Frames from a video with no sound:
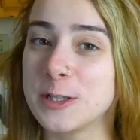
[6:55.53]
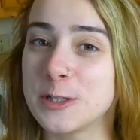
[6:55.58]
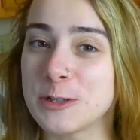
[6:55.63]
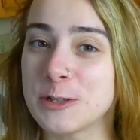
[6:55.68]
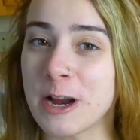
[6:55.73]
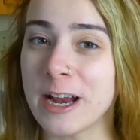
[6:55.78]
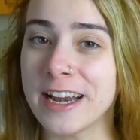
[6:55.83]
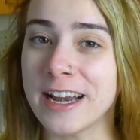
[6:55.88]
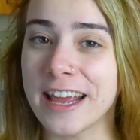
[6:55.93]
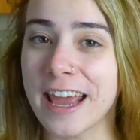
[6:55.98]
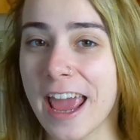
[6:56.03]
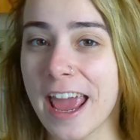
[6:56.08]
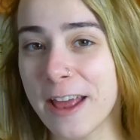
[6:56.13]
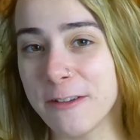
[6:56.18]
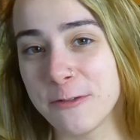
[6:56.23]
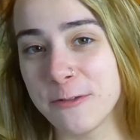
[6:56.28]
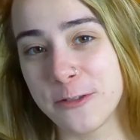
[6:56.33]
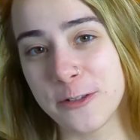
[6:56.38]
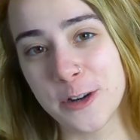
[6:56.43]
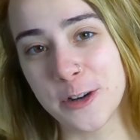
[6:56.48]
to try it
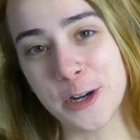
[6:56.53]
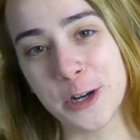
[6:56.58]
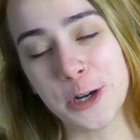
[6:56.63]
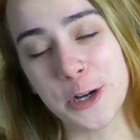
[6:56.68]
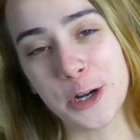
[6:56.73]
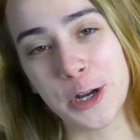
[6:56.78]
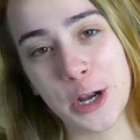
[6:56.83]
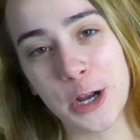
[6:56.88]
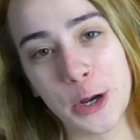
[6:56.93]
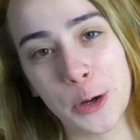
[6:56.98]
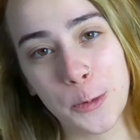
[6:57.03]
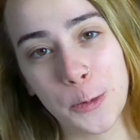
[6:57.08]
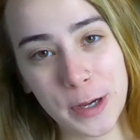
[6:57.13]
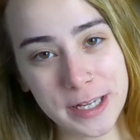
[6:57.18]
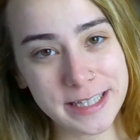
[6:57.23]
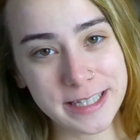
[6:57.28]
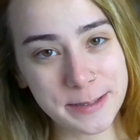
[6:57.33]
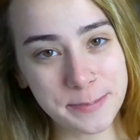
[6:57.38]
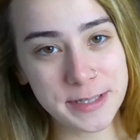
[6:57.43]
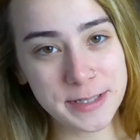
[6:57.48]
again for
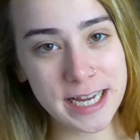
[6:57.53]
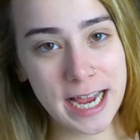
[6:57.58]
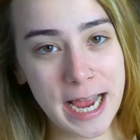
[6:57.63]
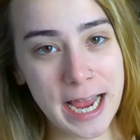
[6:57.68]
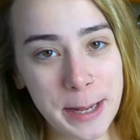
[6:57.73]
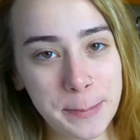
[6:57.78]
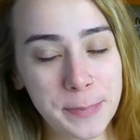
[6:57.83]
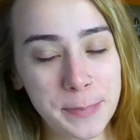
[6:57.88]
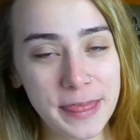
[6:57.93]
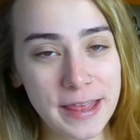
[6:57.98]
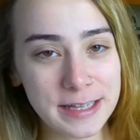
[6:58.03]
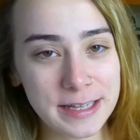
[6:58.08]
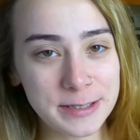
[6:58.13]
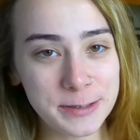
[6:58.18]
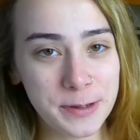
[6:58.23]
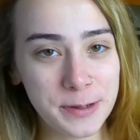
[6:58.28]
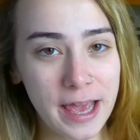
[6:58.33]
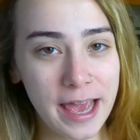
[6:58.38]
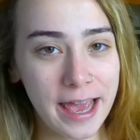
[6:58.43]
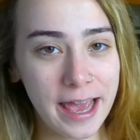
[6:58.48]
quite some time, but
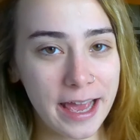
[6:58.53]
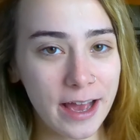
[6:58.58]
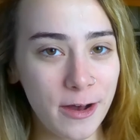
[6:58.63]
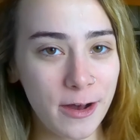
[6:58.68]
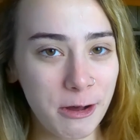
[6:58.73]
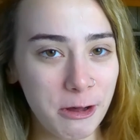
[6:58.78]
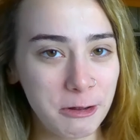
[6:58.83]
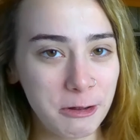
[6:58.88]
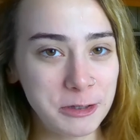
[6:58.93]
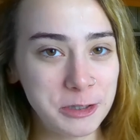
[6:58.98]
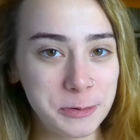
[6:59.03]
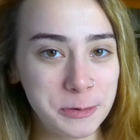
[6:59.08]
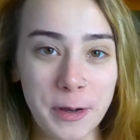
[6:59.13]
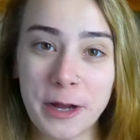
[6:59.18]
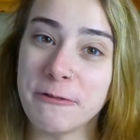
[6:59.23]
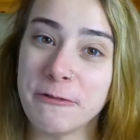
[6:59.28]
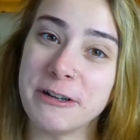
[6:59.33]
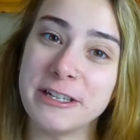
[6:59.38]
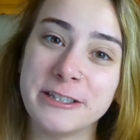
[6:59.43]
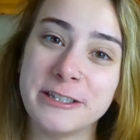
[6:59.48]
that's okay. I'll do
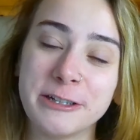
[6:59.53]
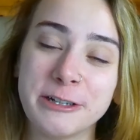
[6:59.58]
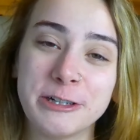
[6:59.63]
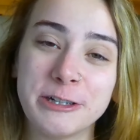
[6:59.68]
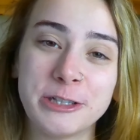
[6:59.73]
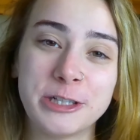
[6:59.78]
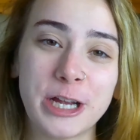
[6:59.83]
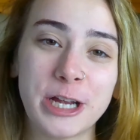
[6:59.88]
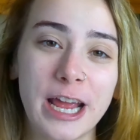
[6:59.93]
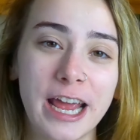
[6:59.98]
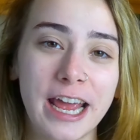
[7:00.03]
my research,